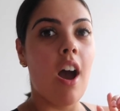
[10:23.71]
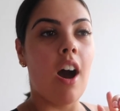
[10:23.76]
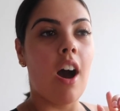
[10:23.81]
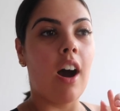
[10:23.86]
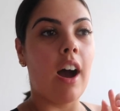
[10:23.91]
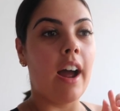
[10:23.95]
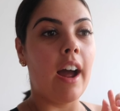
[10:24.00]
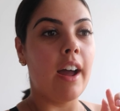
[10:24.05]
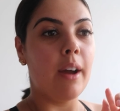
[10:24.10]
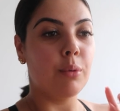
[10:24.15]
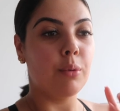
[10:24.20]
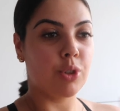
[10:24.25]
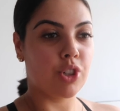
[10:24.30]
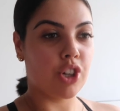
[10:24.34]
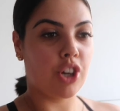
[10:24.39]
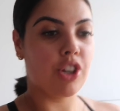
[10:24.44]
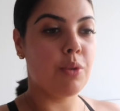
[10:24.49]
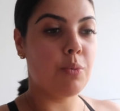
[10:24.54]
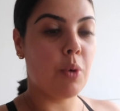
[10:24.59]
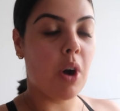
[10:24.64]
I will
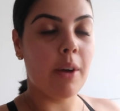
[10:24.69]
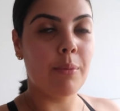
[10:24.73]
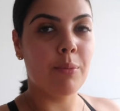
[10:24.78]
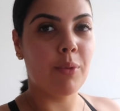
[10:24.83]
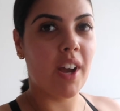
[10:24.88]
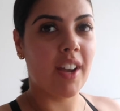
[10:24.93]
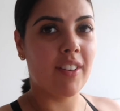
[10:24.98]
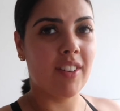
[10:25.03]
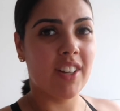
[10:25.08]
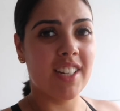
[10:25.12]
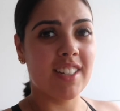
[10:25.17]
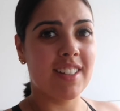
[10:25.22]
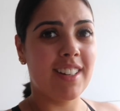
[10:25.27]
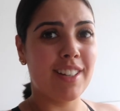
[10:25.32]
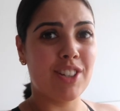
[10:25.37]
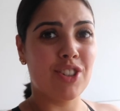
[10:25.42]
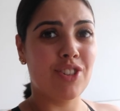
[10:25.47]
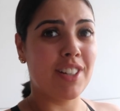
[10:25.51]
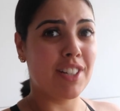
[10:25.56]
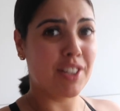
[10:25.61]
show you what I'm wearing. It's
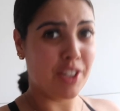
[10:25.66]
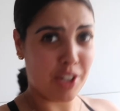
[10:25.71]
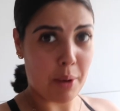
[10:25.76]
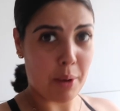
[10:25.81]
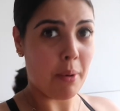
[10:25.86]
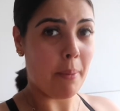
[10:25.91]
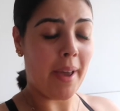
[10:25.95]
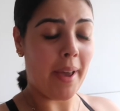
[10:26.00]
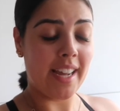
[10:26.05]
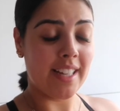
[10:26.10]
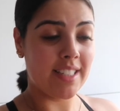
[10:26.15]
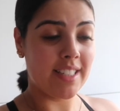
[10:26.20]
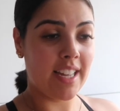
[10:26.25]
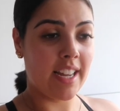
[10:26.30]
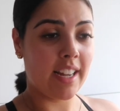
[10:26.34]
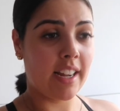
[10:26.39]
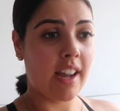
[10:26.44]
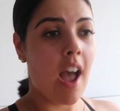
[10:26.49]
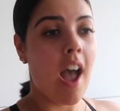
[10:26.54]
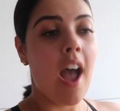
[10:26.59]
literally super
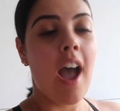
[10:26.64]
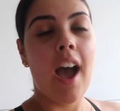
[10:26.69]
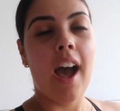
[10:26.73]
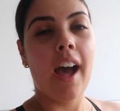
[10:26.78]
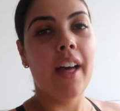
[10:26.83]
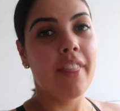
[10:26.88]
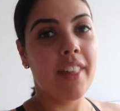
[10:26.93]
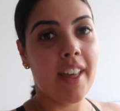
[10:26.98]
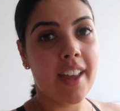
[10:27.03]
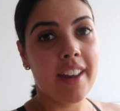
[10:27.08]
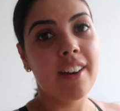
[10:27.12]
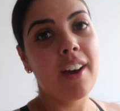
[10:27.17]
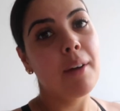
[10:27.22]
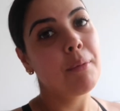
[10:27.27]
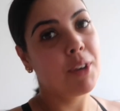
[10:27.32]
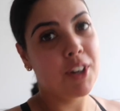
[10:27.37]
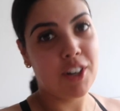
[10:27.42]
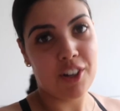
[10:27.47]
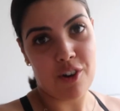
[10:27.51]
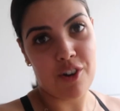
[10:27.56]
basic. And then
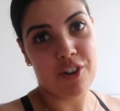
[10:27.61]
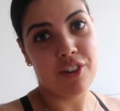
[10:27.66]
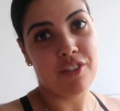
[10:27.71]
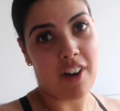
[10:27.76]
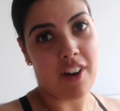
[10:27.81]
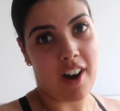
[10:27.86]
I'm going to go on a